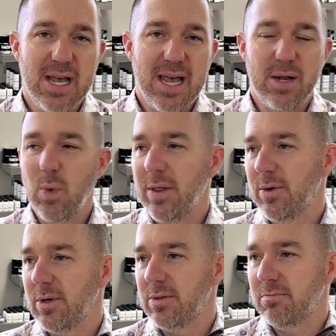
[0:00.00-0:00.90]
And
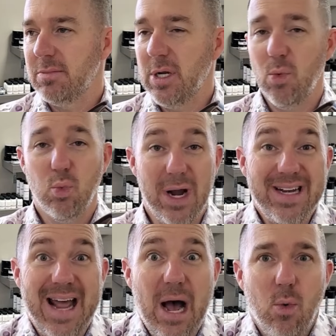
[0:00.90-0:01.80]
whether, you know,
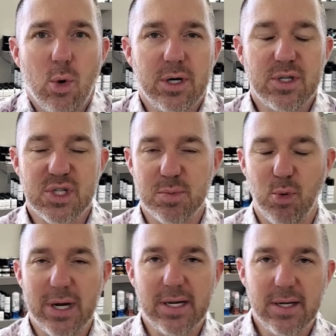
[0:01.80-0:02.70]
right now we're in
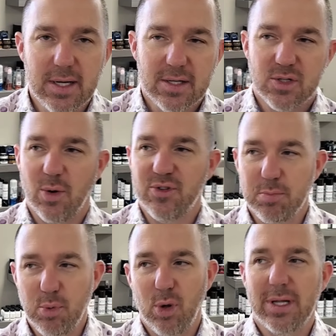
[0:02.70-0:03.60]
spring, so if
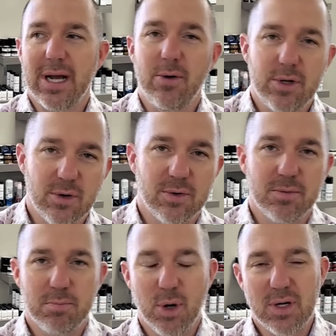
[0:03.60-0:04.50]
you're pulling out your
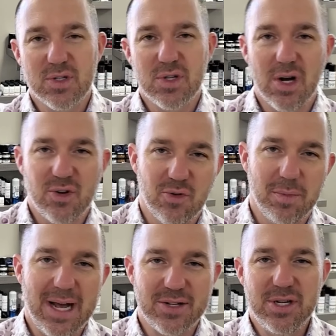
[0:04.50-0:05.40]
Birkenstocks from
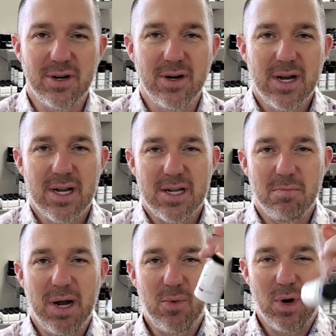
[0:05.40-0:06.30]
last year, you
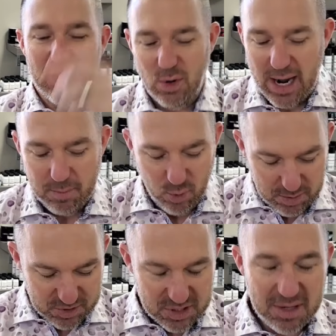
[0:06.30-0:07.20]
might want to grab,
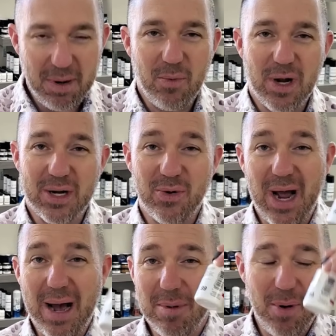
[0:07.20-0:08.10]
whoops, you might want to
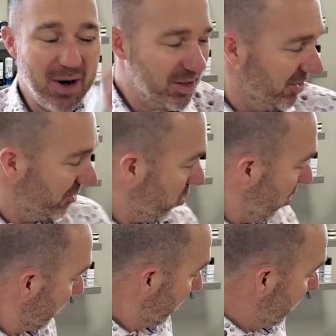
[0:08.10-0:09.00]
grab a bottle of
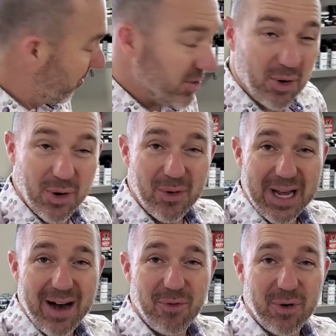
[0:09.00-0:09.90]
cork renew if you don't already
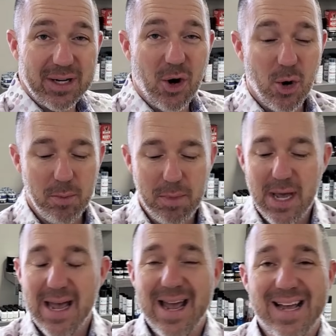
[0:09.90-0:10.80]
have one at home
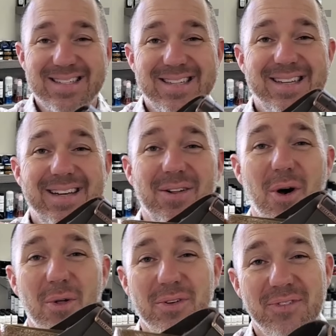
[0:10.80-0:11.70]
and seal
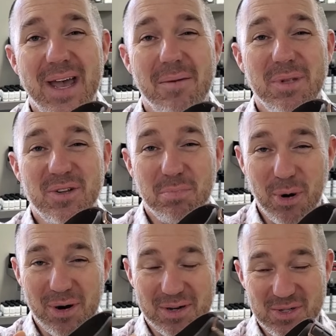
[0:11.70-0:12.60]
all the family's
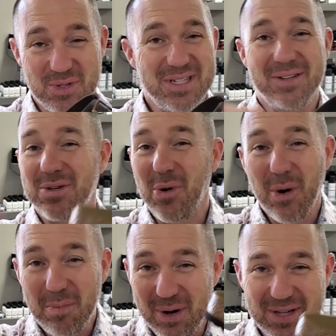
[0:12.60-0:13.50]
Birks or seal your
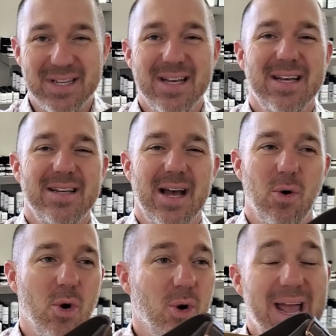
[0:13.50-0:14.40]
Birks or,
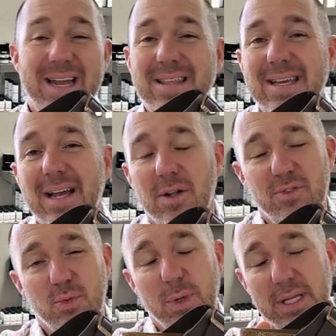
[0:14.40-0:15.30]
or anything
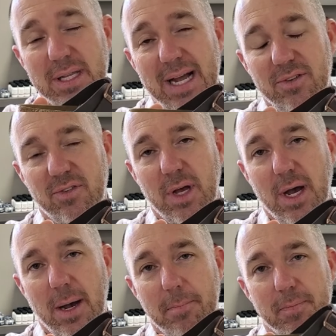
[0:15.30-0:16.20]
else really that's
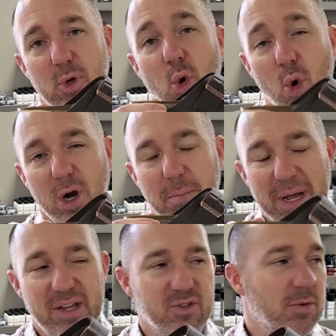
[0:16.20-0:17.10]
um, cork
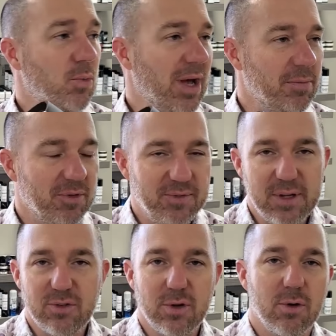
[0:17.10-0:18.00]
based. We have
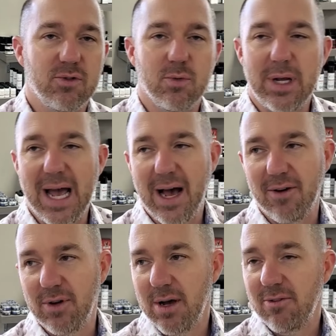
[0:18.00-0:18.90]
Mephistos and we
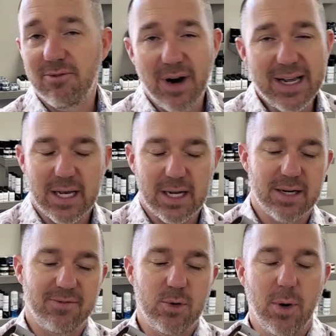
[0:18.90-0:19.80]
have Viking and
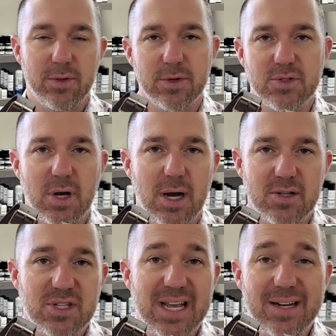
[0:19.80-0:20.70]
a few other uh,
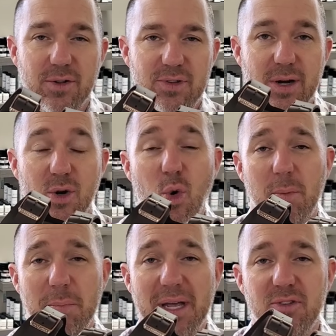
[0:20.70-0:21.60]
sandals that are
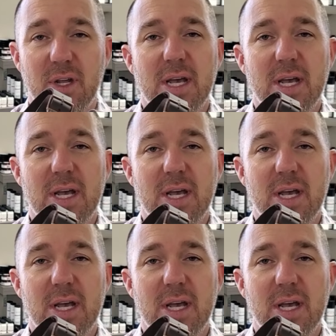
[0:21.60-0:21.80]
cork based.